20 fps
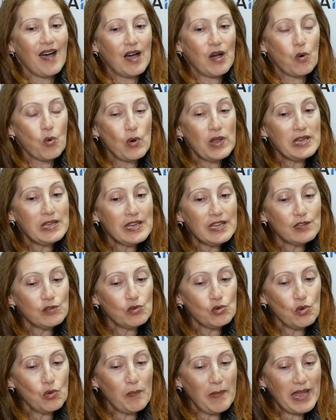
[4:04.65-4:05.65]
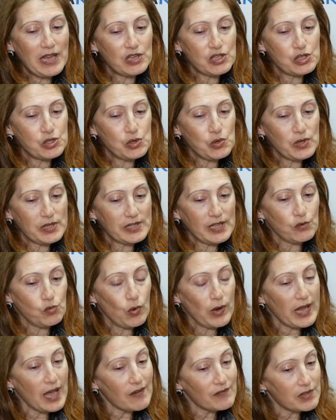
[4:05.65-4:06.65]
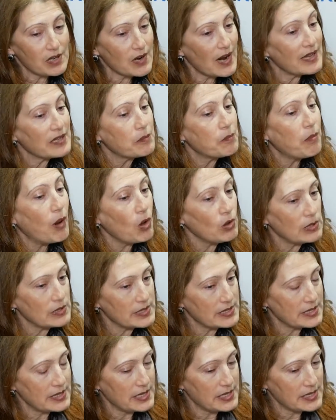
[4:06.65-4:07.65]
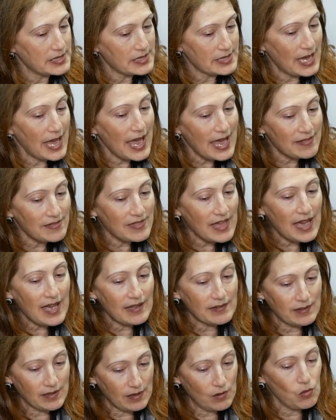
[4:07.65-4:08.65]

We need to make sure that we have the right policies and that